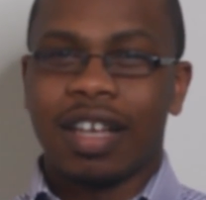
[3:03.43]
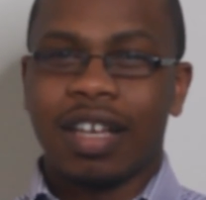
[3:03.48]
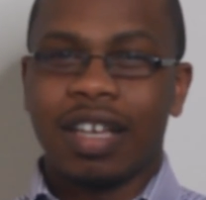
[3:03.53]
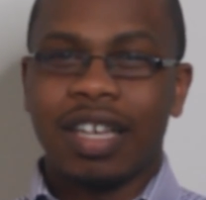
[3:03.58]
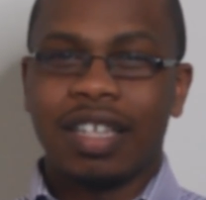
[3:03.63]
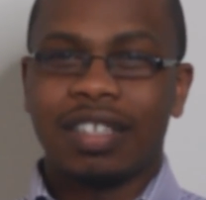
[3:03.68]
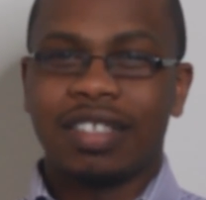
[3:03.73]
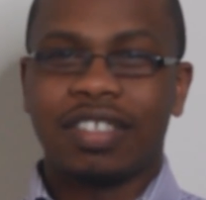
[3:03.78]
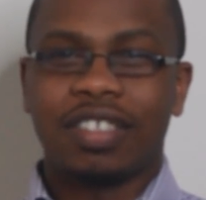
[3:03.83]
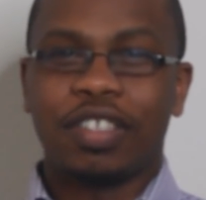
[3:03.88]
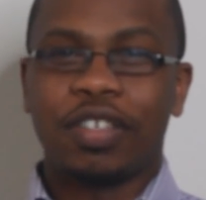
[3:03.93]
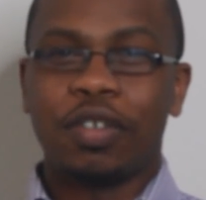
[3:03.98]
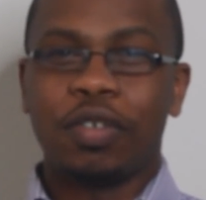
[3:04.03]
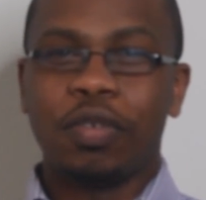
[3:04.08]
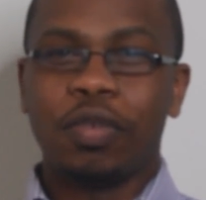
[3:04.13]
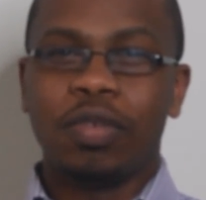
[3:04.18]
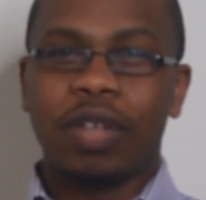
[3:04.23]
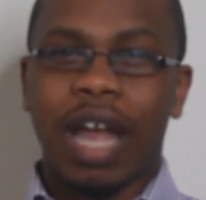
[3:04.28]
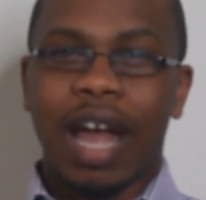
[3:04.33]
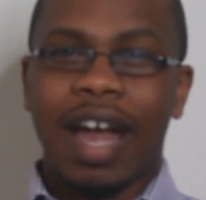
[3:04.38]
They're just
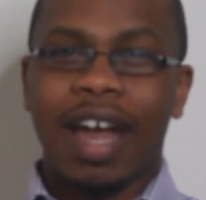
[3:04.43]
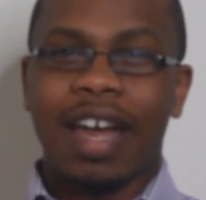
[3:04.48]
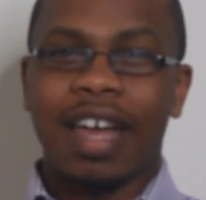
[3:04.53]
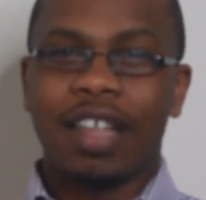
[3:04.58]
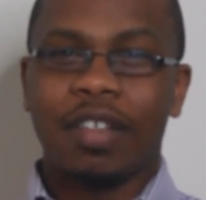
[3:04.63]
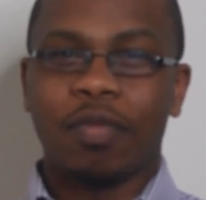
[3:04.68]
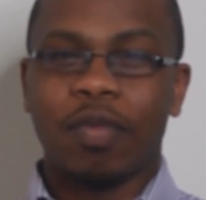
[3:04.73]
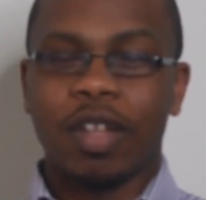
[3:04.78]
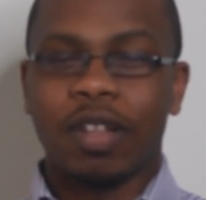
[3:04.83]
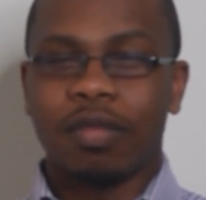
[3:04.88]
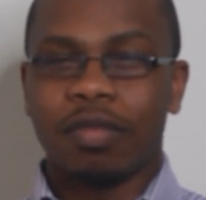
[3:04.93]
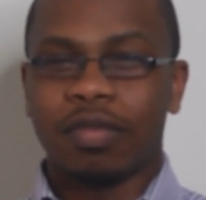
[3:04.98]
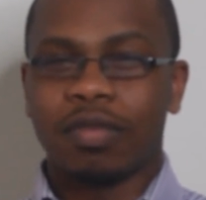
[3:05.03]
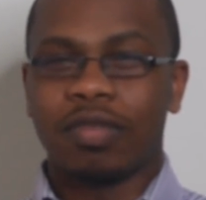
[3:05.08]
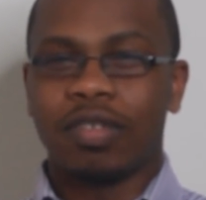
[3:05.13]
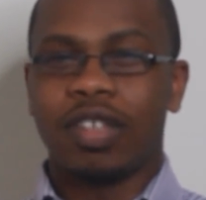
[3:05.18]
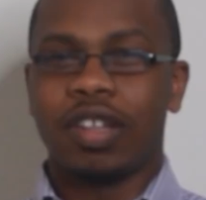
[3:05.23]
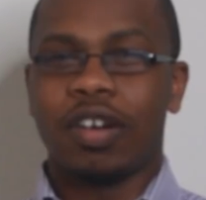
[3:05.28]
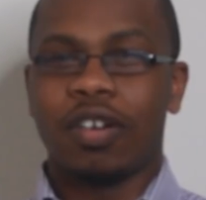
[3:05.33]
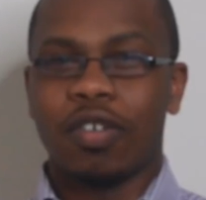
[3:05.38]
two guys with,
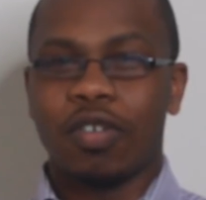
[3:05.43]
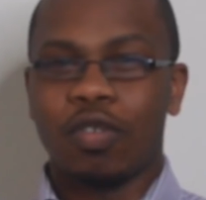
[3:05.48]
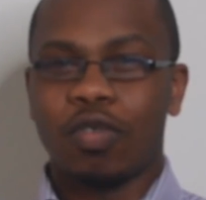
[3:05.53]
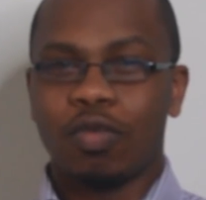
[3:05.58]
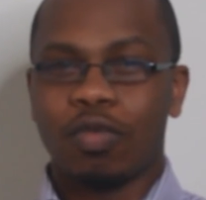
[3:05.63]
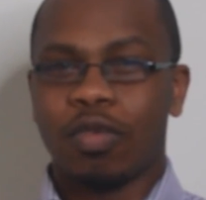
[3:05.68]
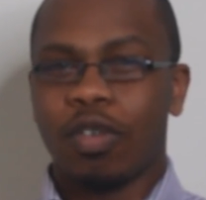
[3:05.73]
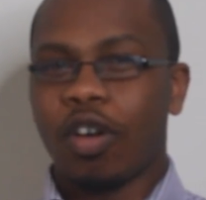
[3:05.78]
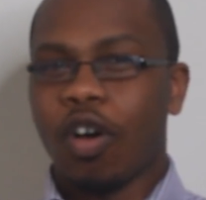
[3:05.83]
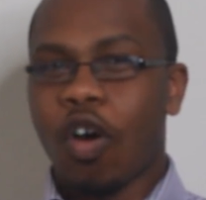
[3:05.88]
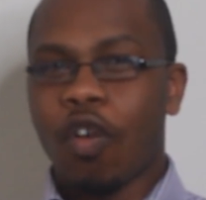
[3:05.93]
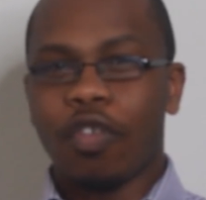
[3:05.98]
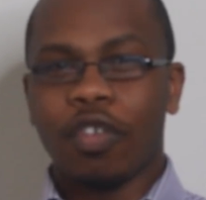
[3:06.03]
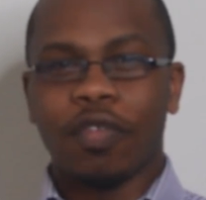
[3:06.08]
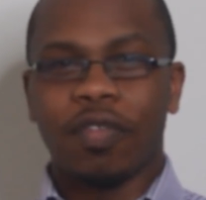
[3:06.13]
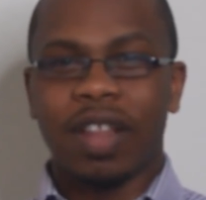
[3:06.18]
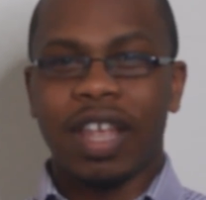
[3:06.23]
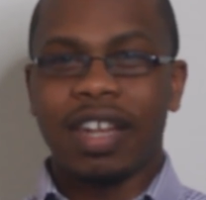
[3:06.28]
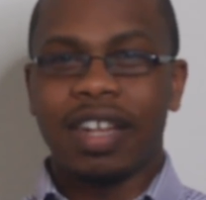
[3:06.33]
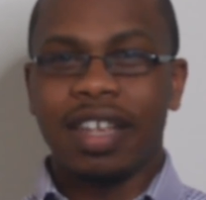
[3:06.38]
you know,
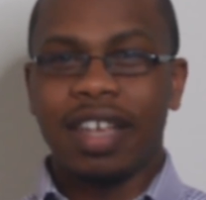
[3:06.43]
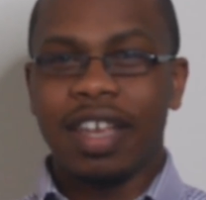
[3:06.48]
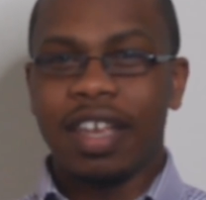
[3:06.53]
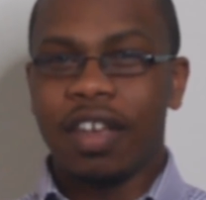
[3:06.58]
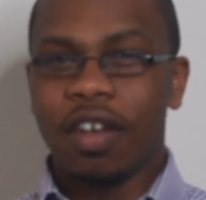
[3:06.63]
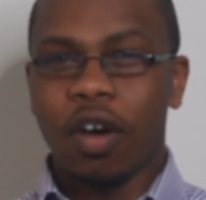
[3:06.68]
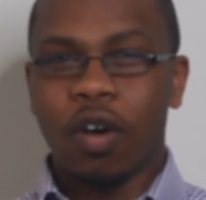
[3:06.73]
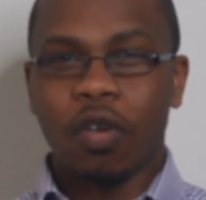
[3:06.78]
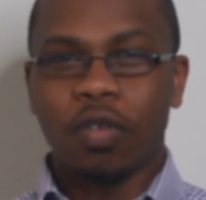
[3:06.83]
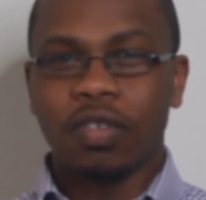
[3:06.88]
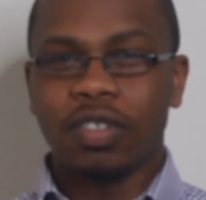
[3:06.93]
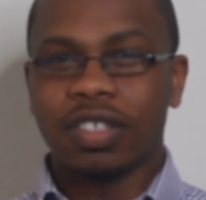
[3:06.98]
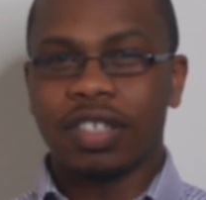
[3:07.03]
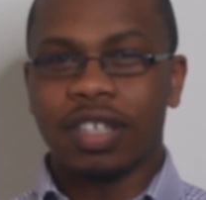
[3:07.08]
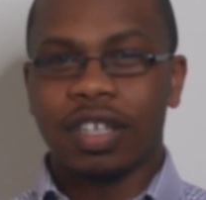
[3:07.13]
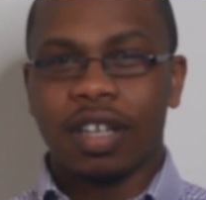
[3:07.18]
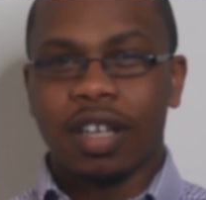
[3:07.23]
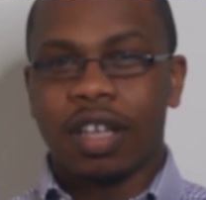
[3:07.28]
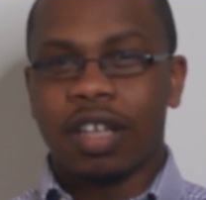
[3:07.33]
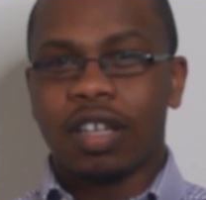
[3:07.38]
overinflated
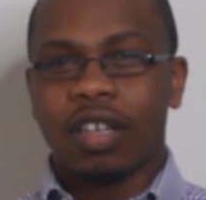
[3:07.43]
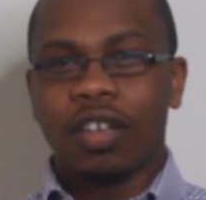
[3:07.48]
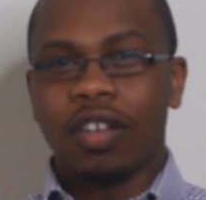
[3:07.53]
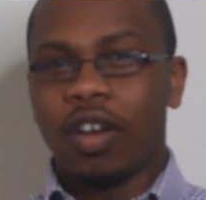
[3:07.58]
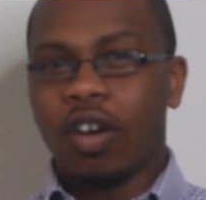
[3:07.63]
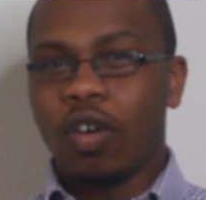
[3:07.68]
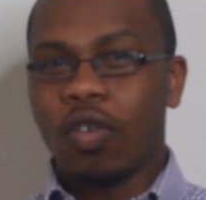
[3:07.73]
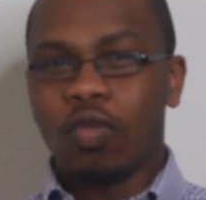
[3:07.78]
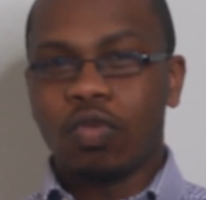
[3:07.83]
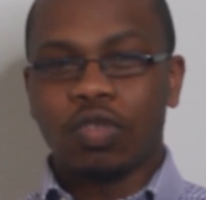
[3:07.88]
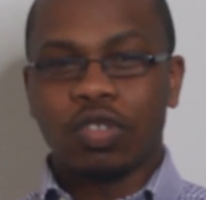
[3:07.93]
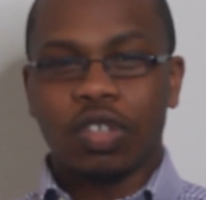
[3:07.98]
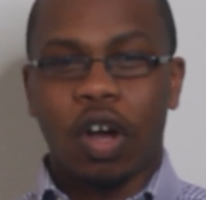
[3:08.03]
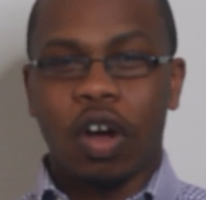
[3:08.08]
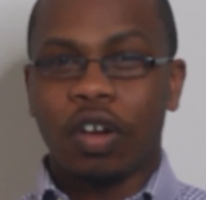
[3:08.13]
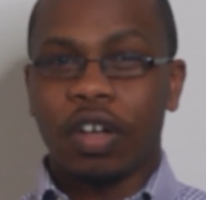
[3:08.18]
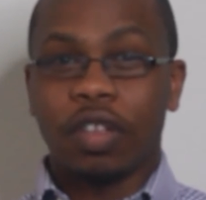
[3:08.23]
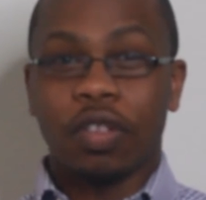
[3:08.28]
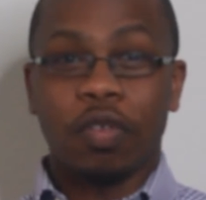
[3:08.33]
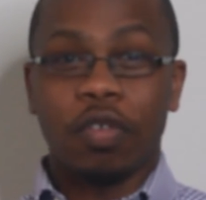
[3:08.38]
egos, you know,
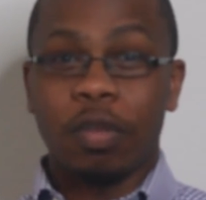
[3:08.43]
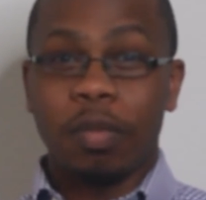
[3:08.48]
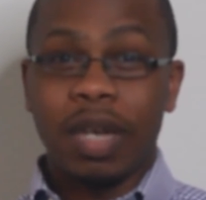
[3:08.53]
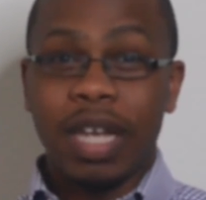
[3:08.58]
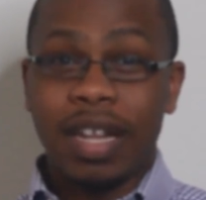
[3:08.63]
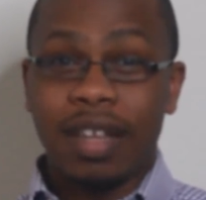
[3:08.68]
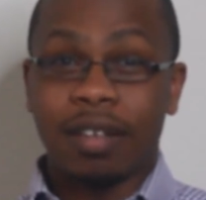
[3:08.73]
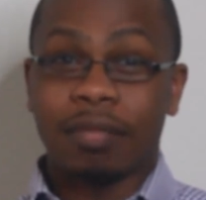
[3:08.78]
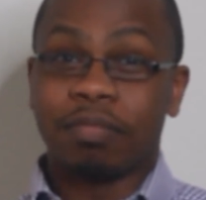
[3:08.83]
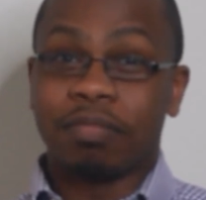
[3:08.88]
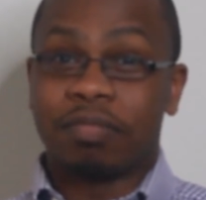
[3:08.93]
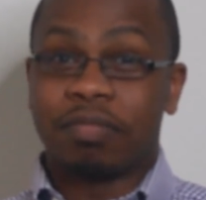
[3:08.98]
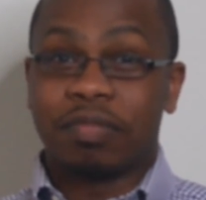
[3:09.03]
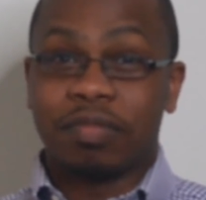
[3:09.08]
talking through the media.